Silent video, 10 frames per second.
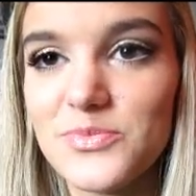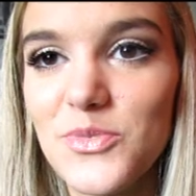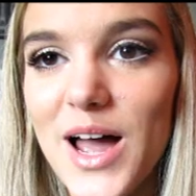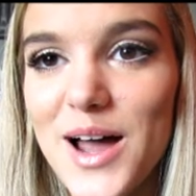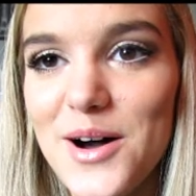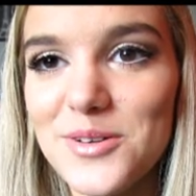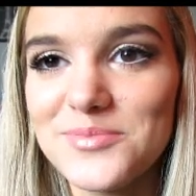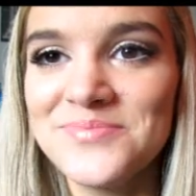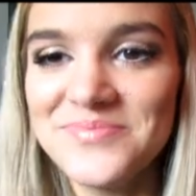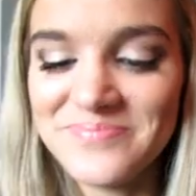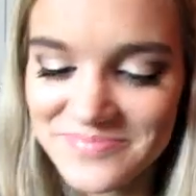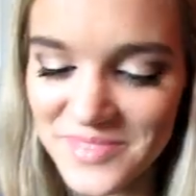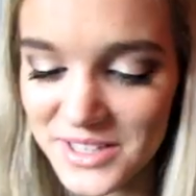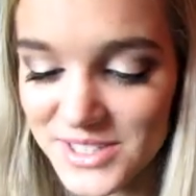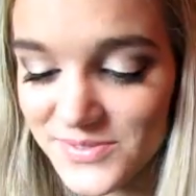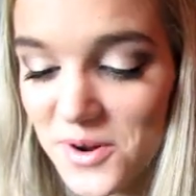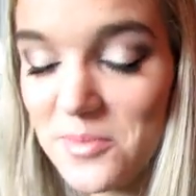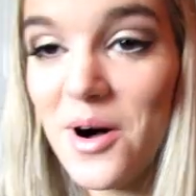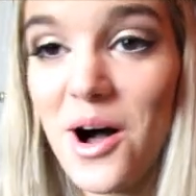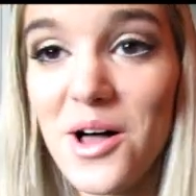Wow, it's
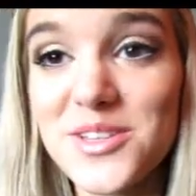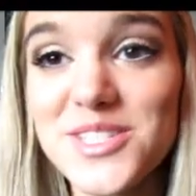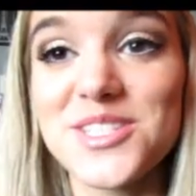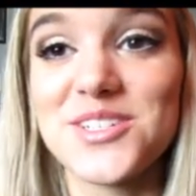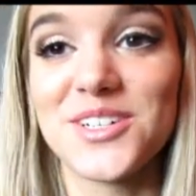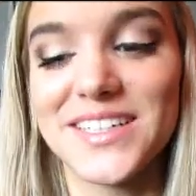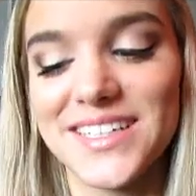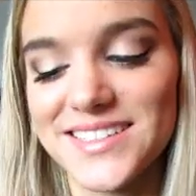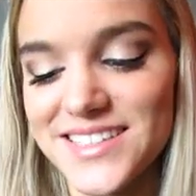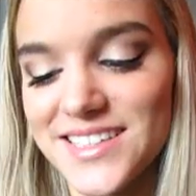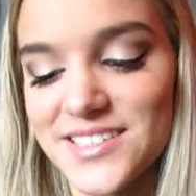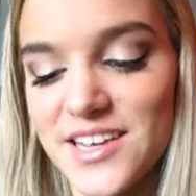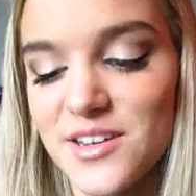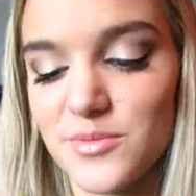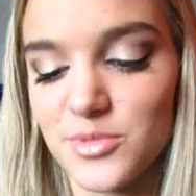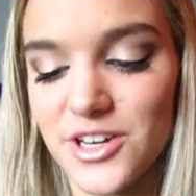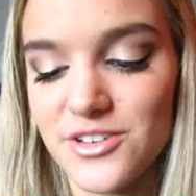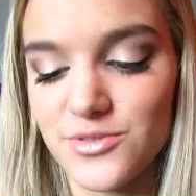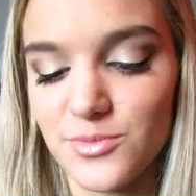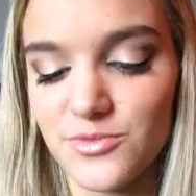from Hollister and it says take a
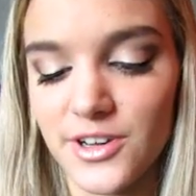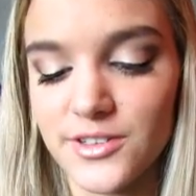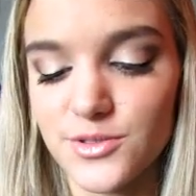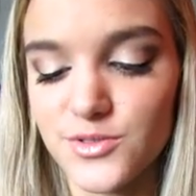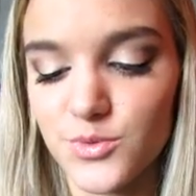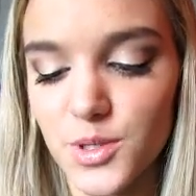break from finals,